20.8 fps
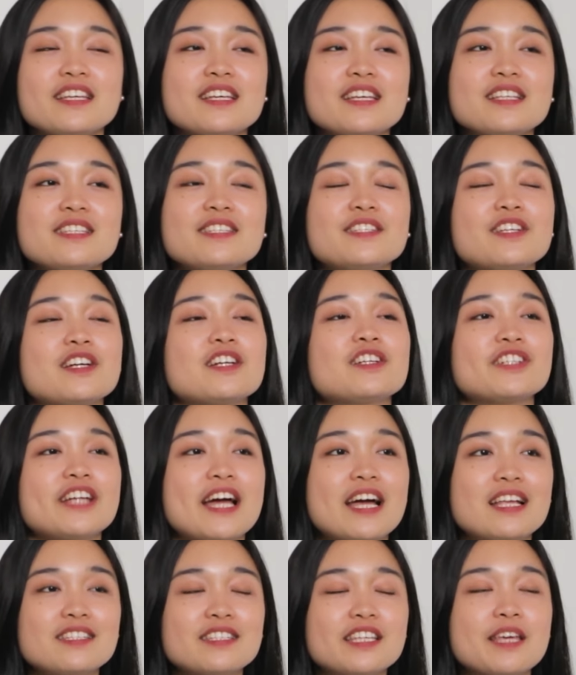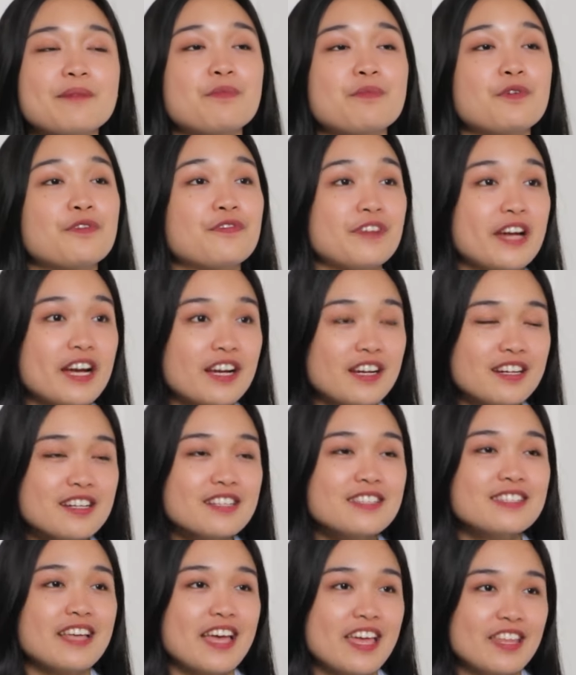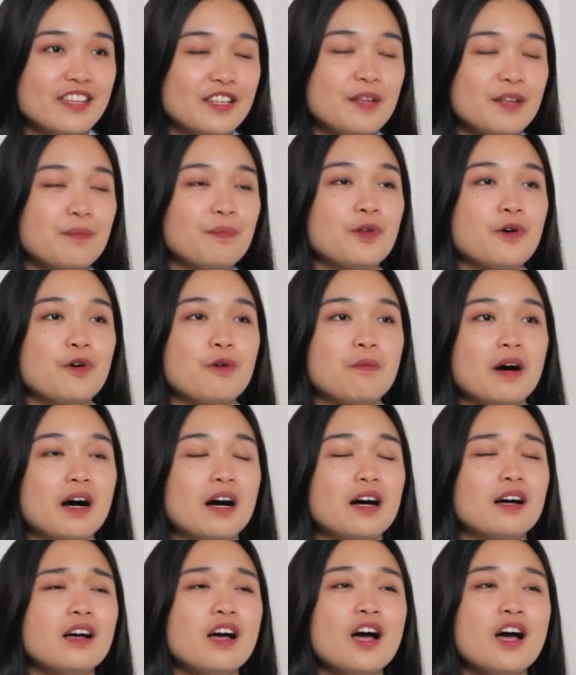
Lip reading: is your transcript of records and diploma.